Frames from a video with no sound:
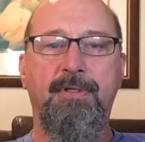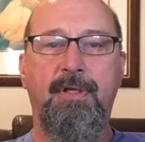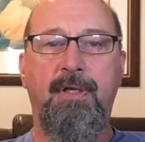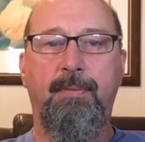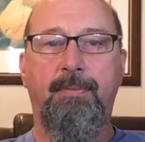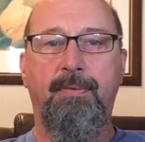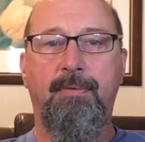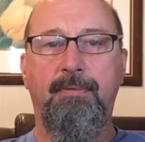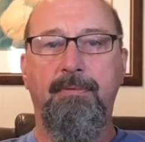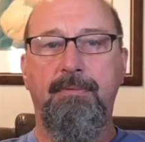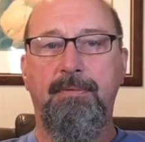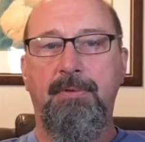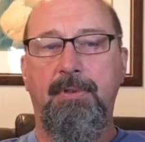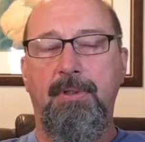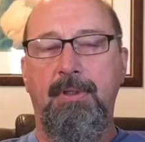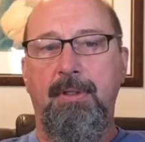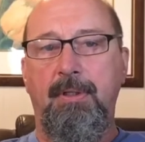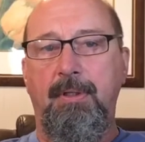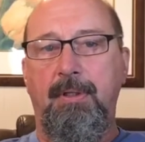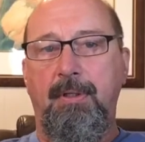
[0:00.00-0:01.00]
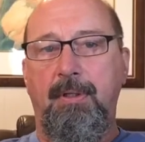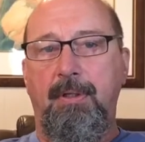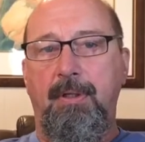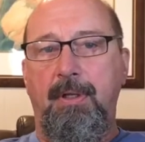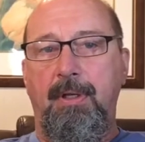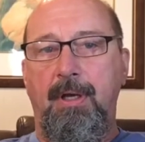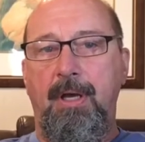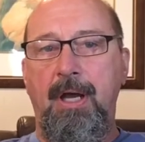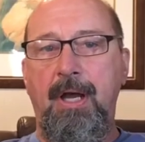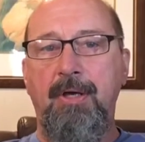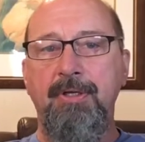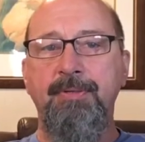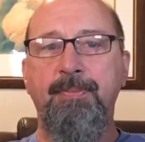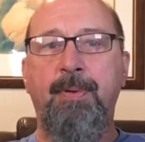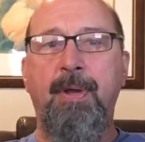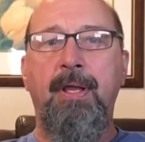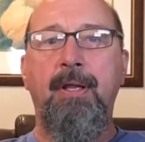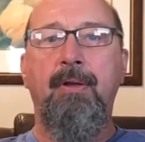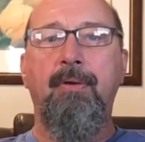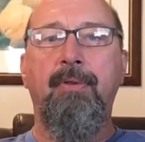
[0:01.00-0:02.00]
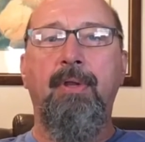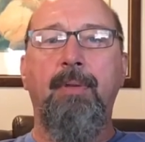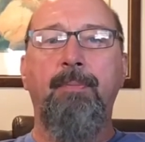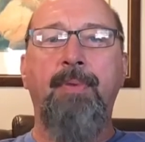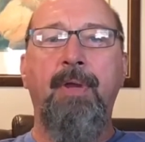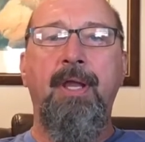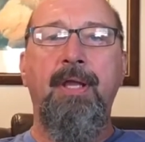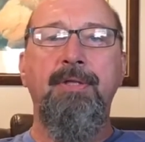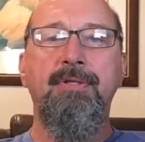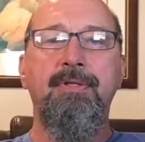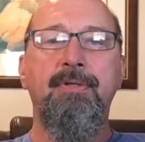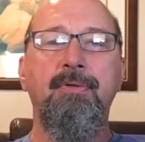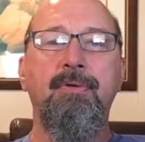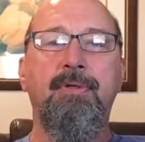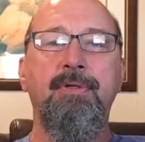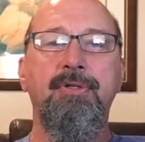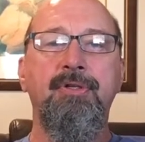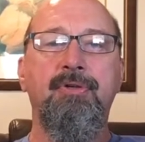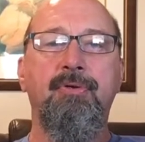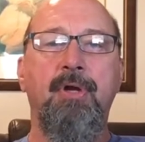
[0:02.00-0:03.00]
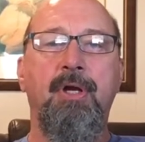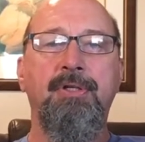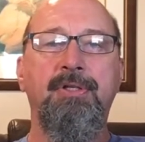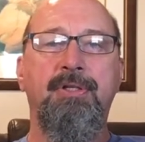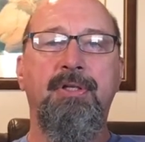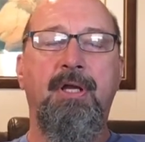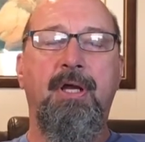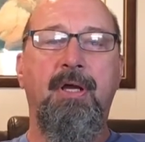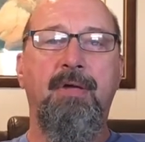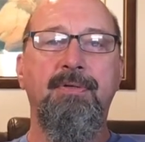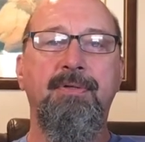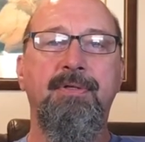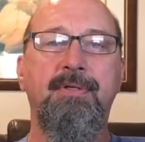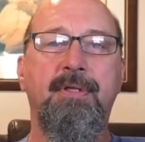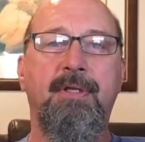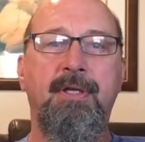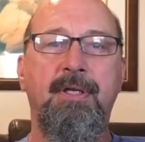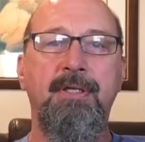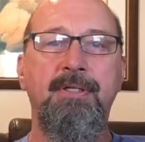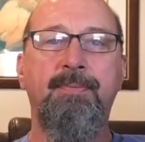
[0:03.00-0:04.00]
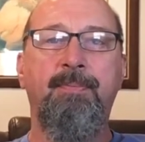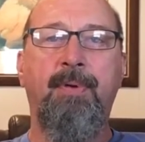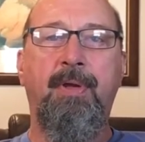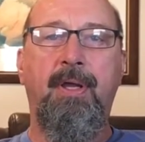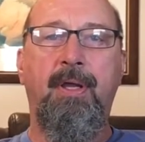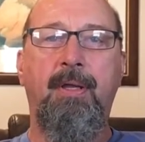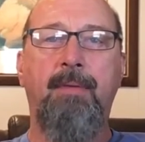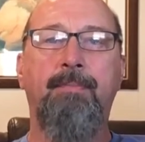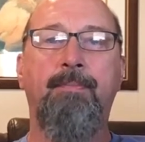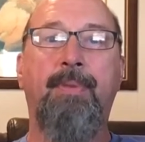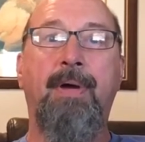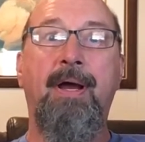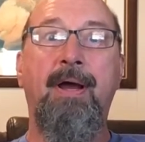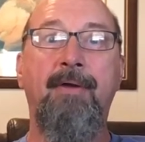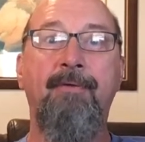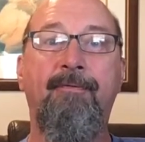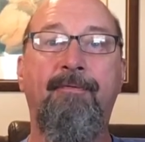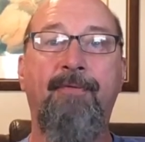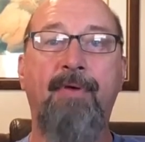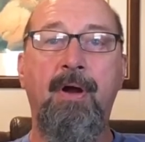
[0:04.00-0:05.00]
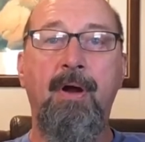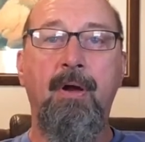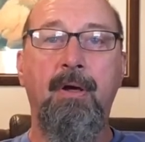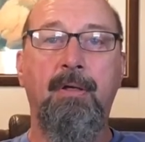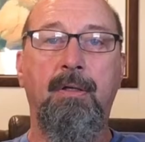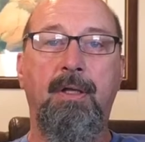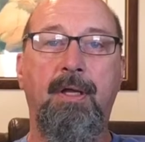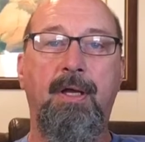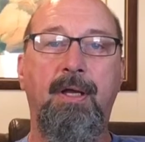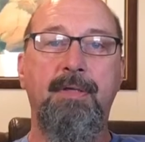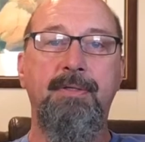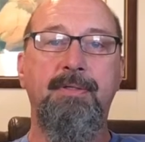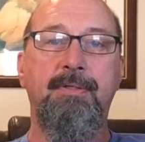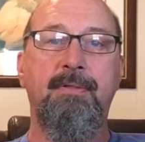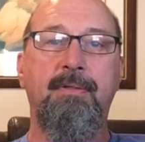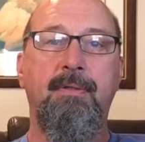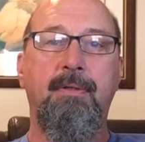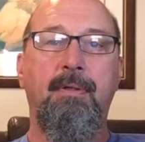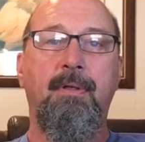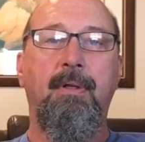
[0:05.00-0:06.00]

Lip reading: example. A house painter that paints new construction houses is paid by far less